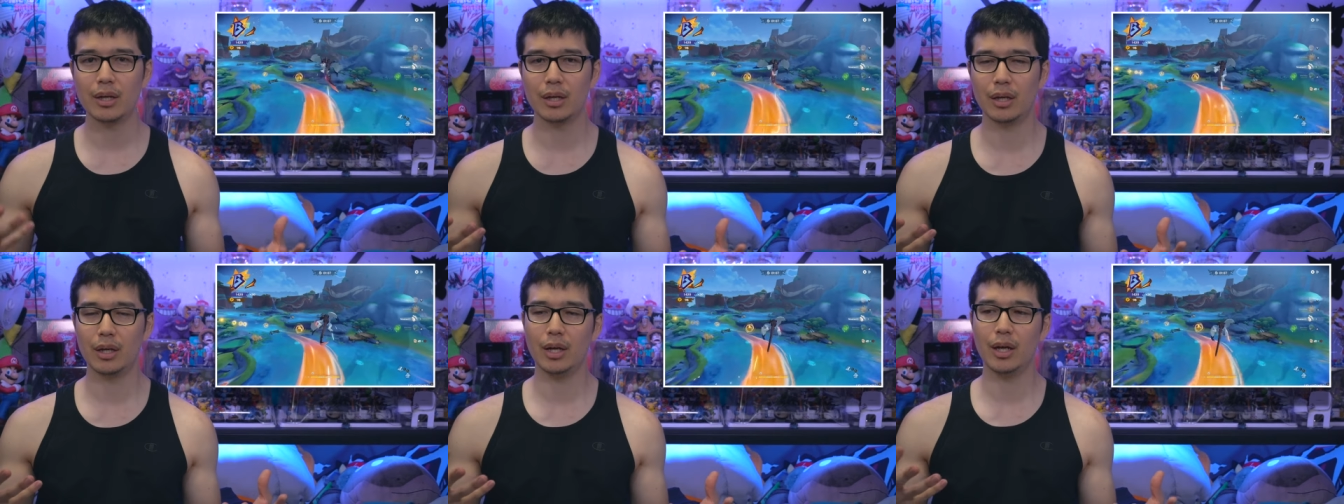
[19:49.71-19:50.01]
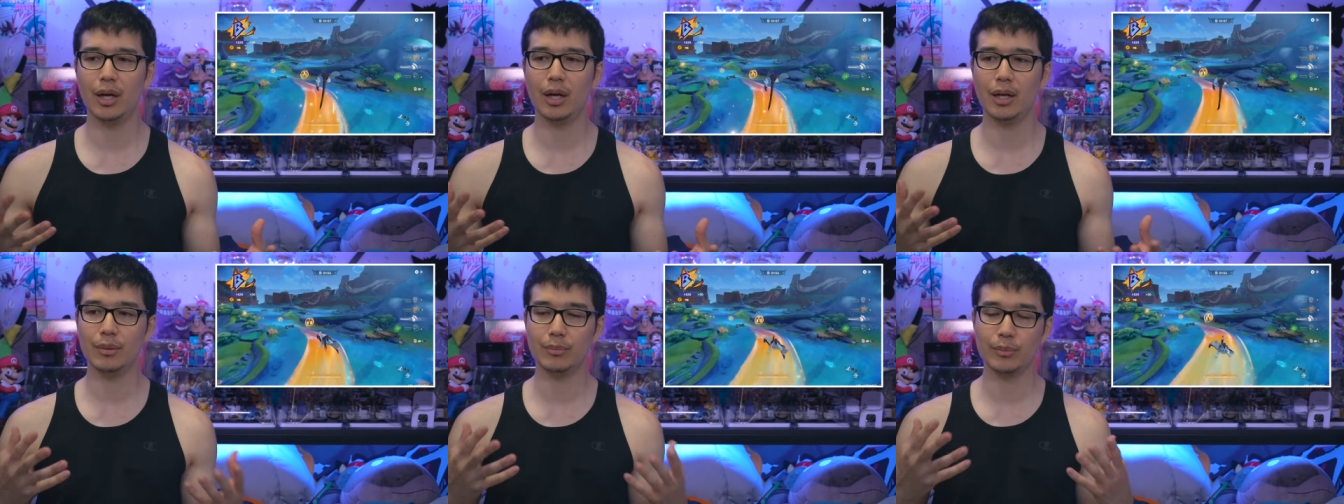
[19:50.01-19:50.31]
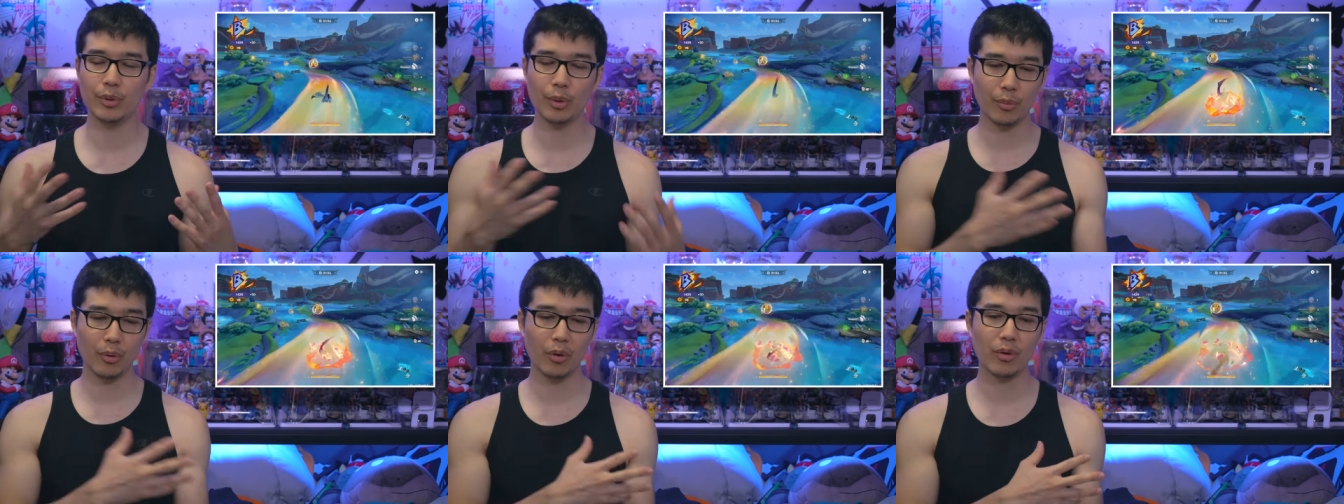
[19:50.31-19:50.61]
Um,
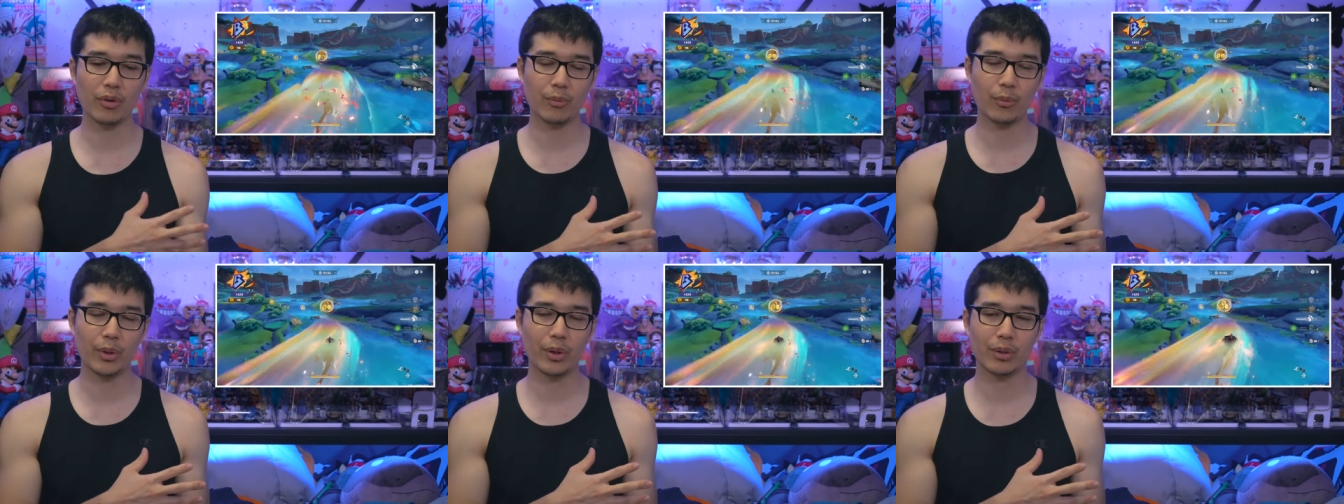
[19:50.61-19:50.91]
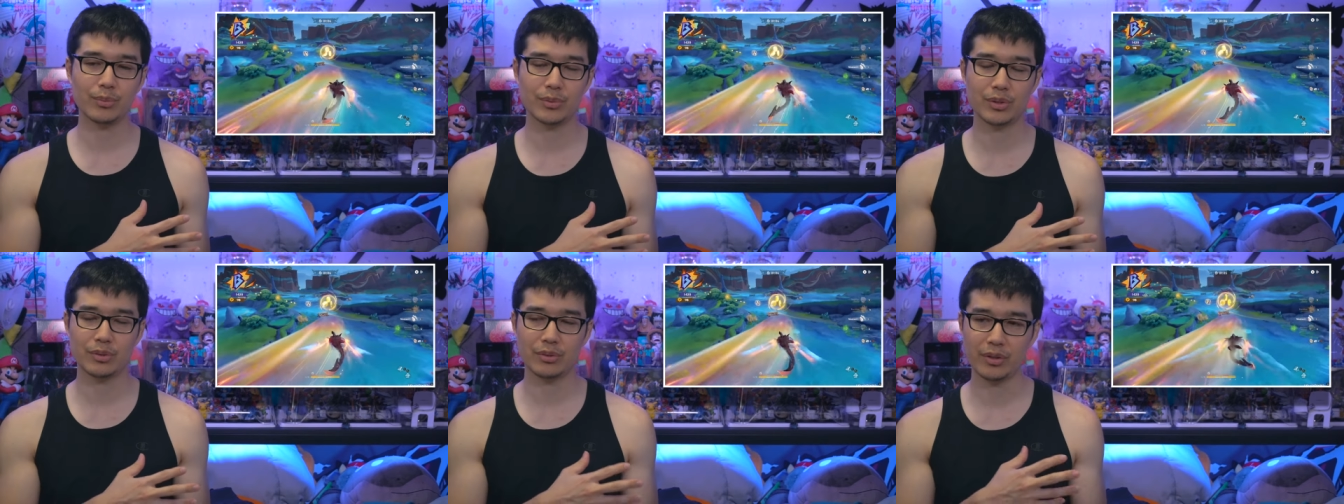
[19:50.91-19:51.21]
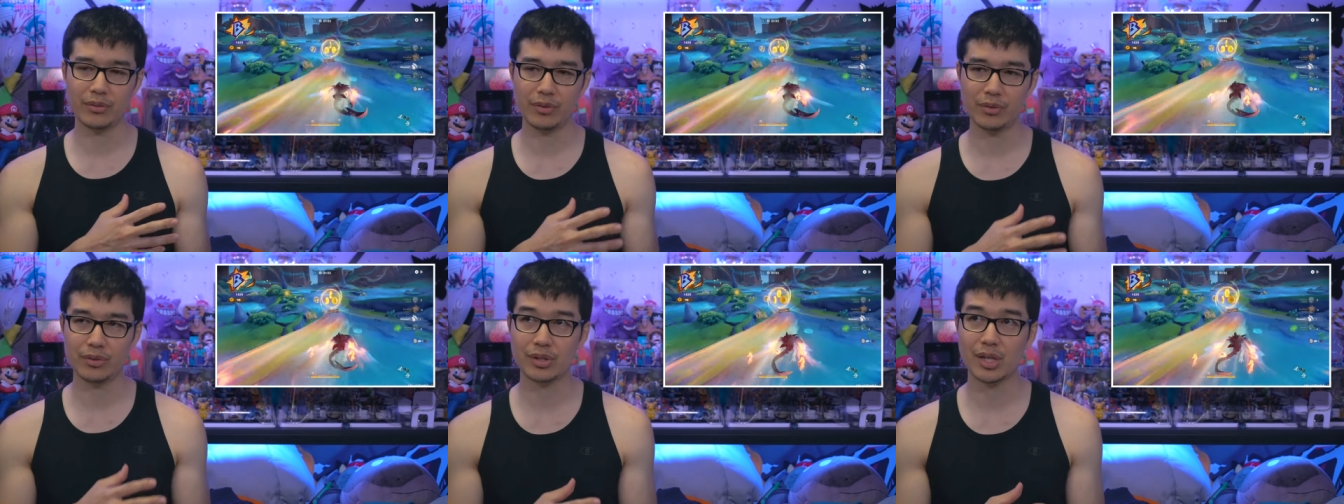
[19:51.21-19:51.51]
you're more than welcome to
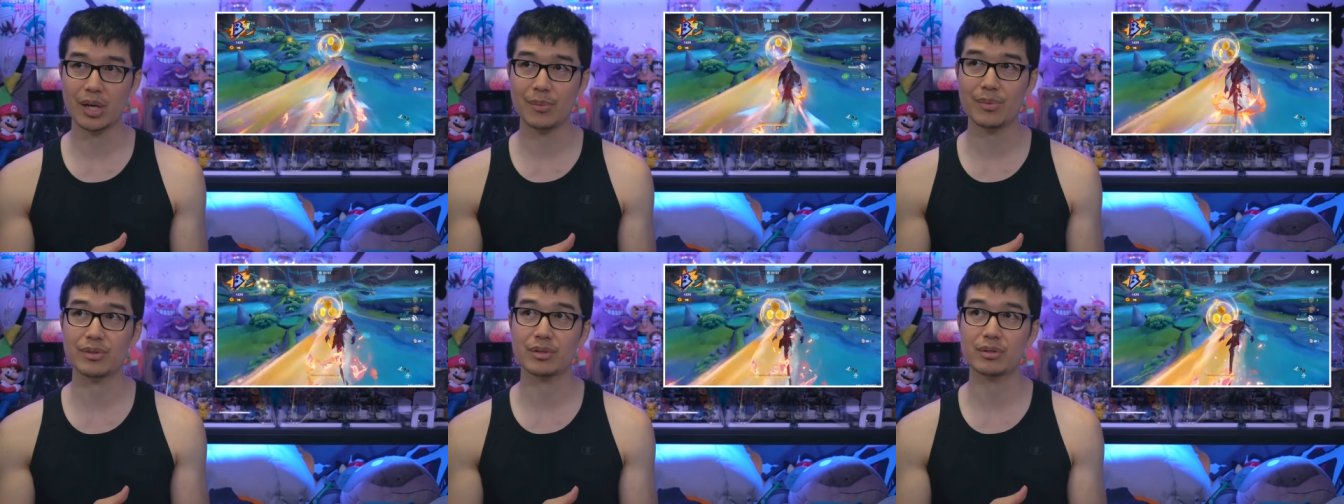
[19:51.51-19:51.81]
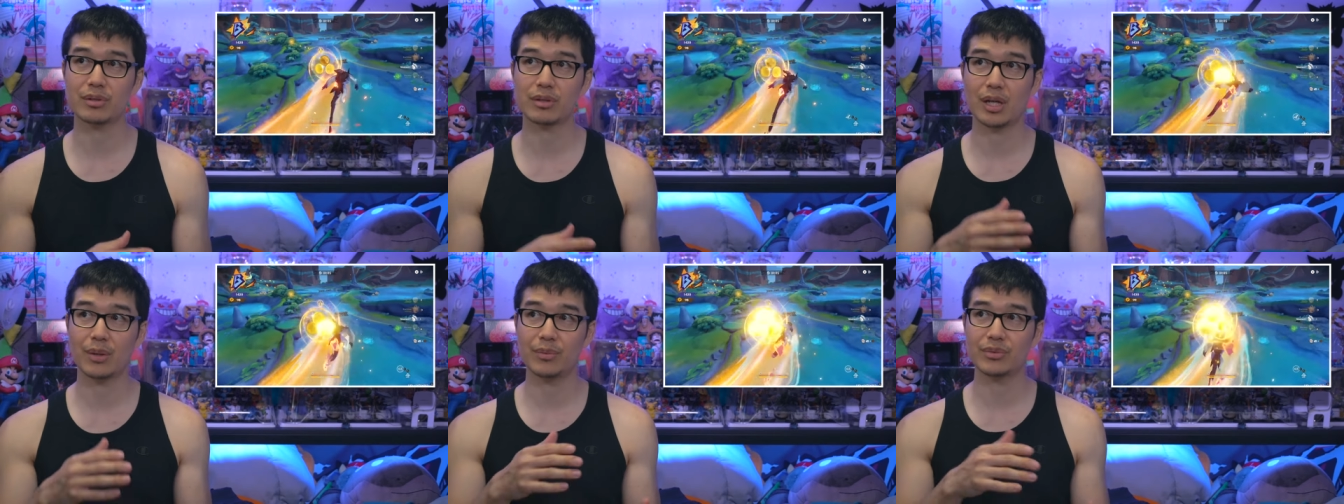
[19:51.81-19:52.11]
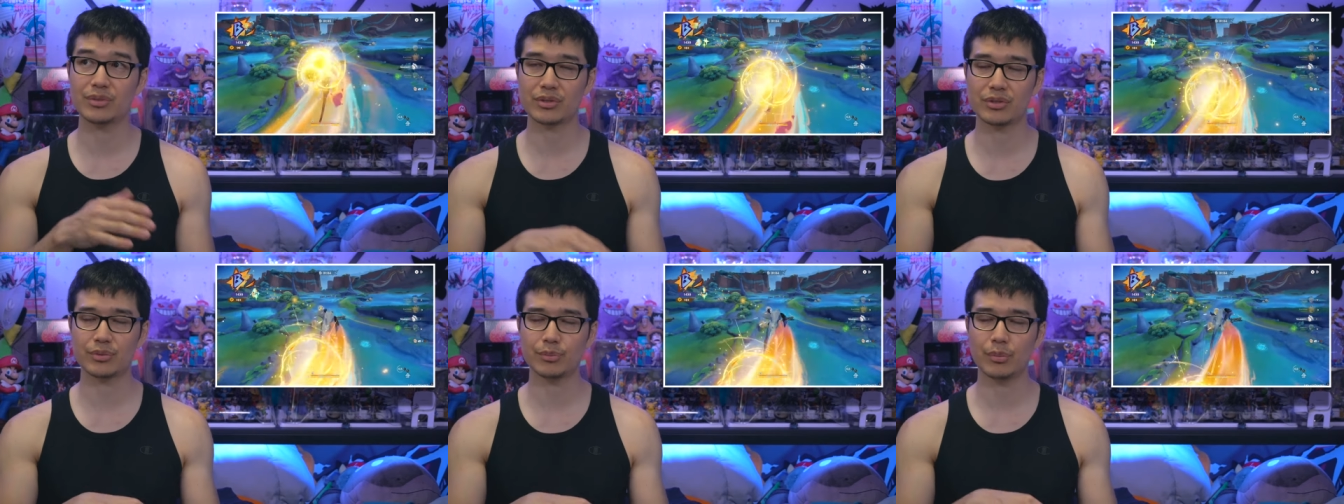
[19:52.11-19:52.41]
leave those comments in the
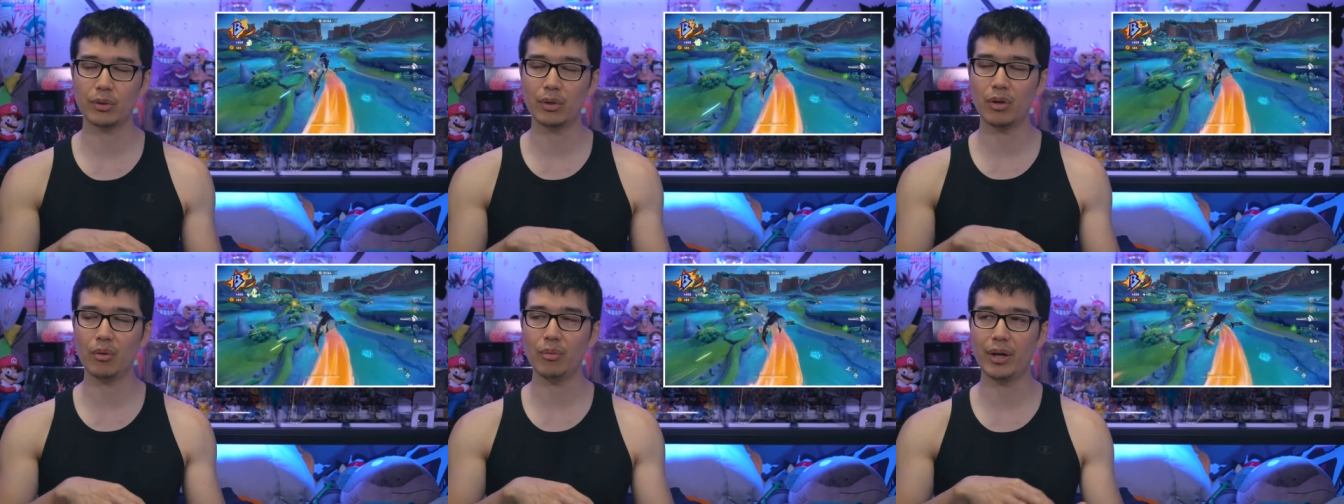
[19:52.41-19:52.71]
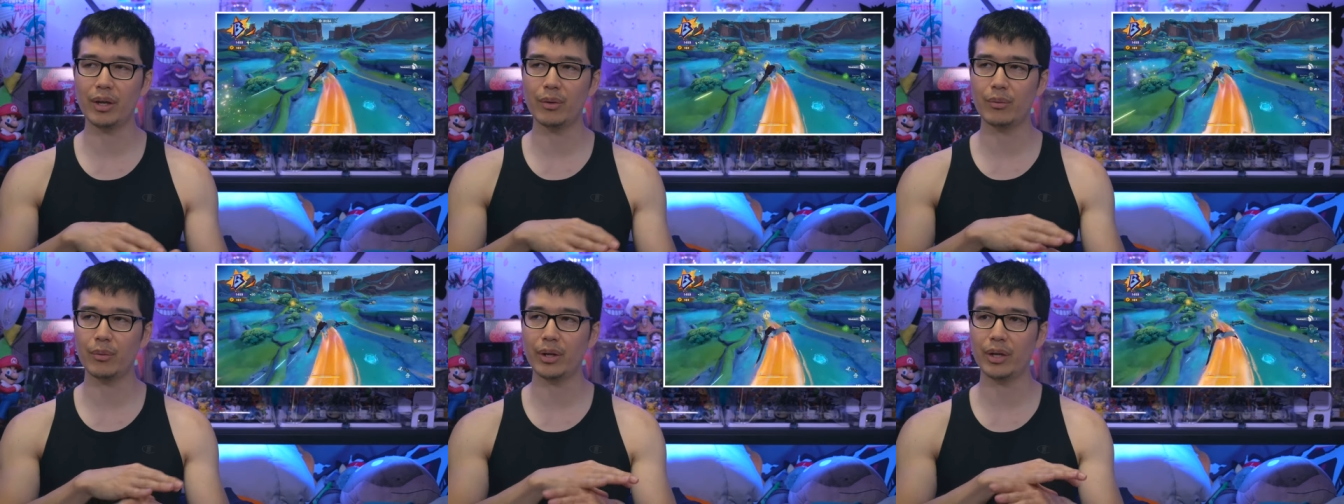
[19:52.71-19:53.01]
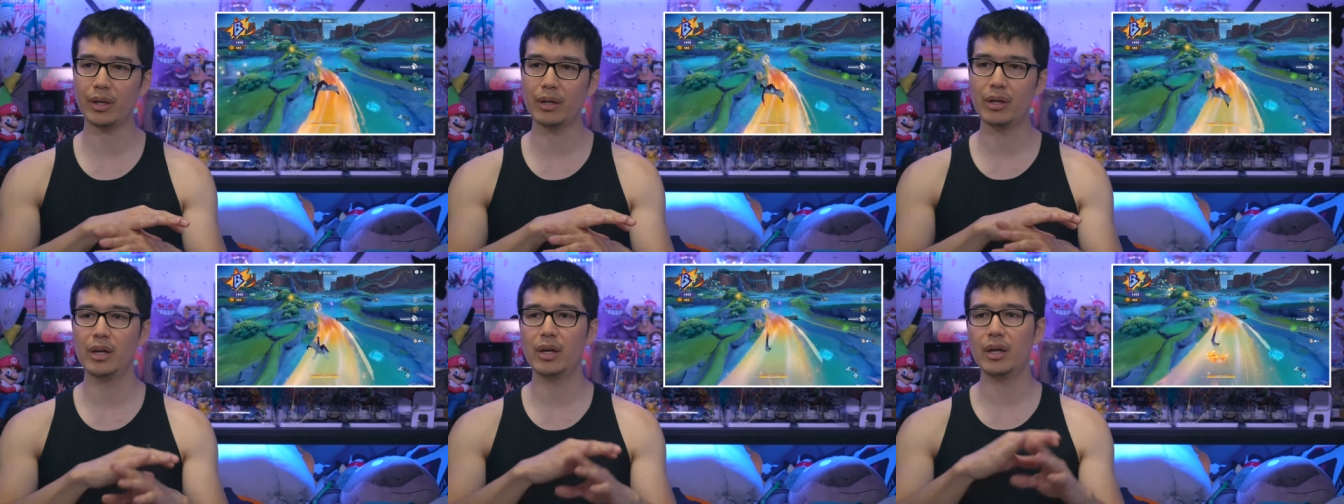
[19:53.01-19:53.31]
comment section below, by the
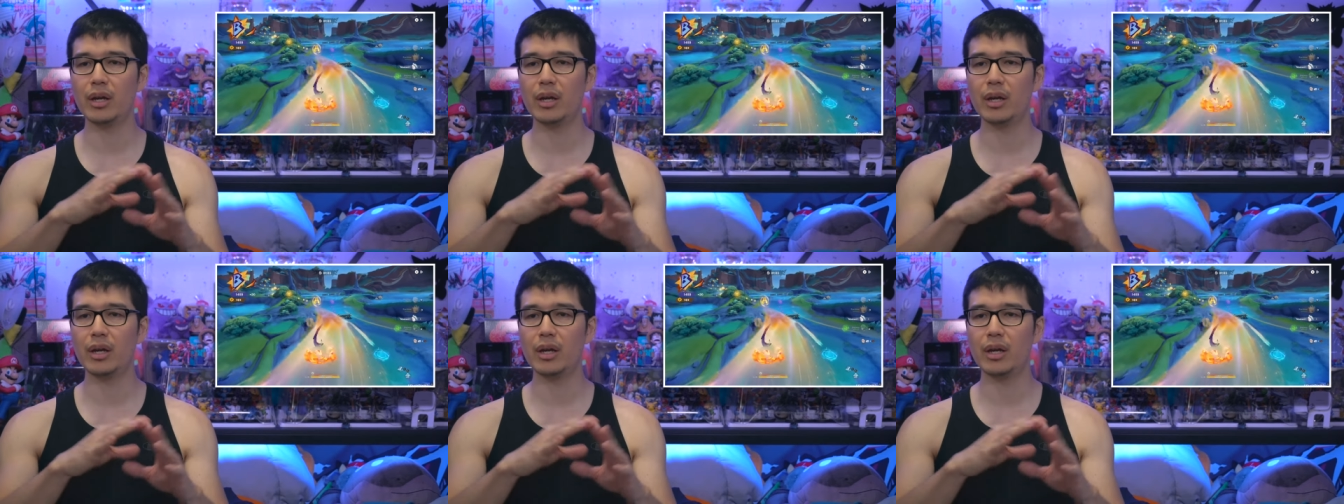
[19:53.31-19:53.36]
way,